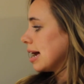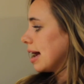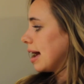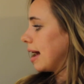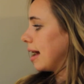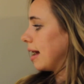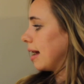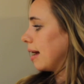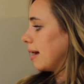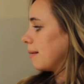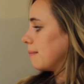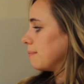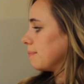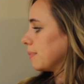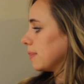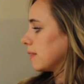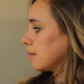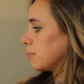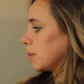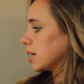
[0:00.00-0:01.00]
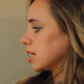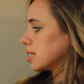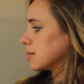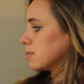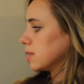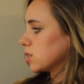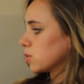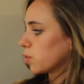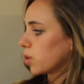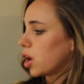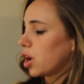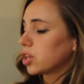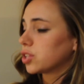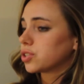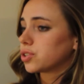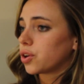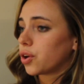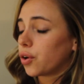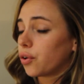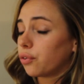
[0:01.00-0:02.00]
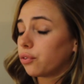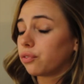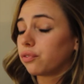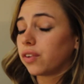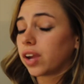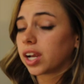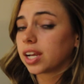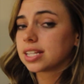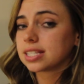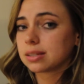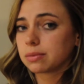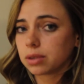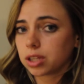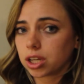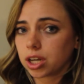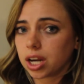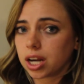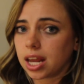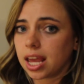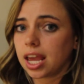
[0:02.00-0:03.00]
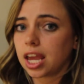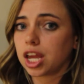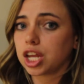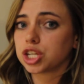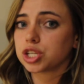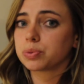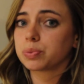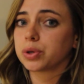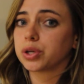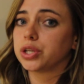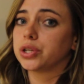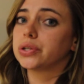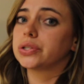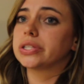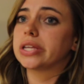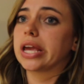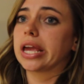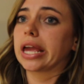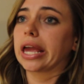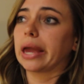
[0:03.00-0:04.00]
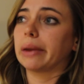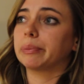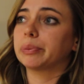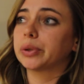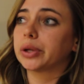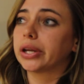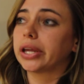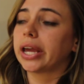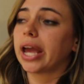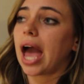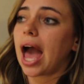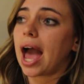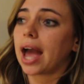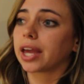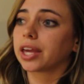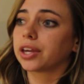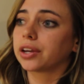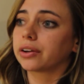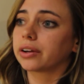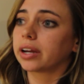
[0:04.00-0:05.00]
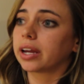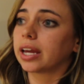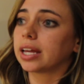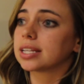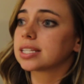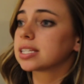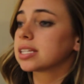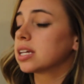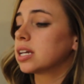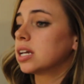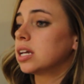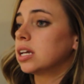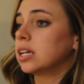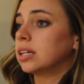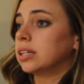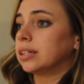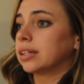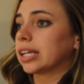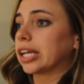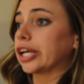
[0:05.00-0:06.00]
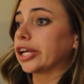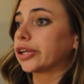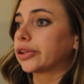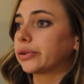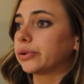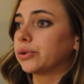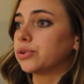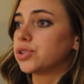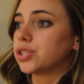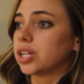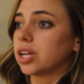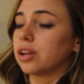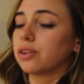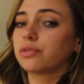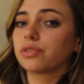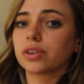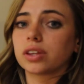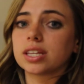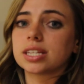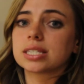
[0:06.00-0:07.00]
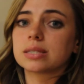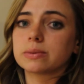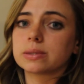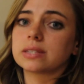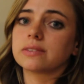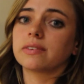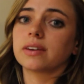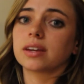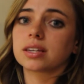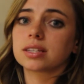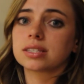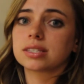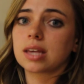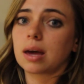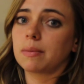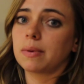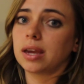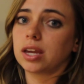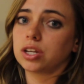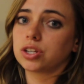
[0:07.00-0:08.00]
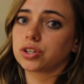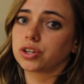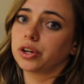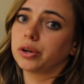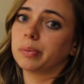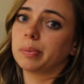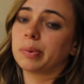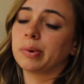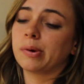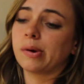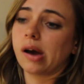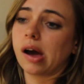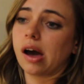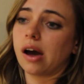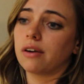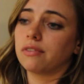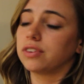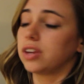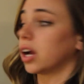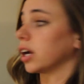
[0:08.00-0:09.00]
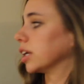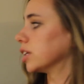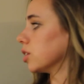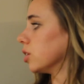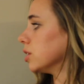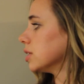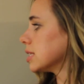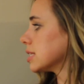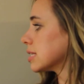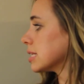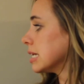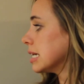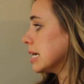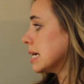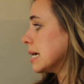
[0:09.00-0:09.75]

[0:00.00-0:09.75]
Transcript: The participants were also very similar in age, producing a pretty accurate conclusion for this specific sub-age group of young adults.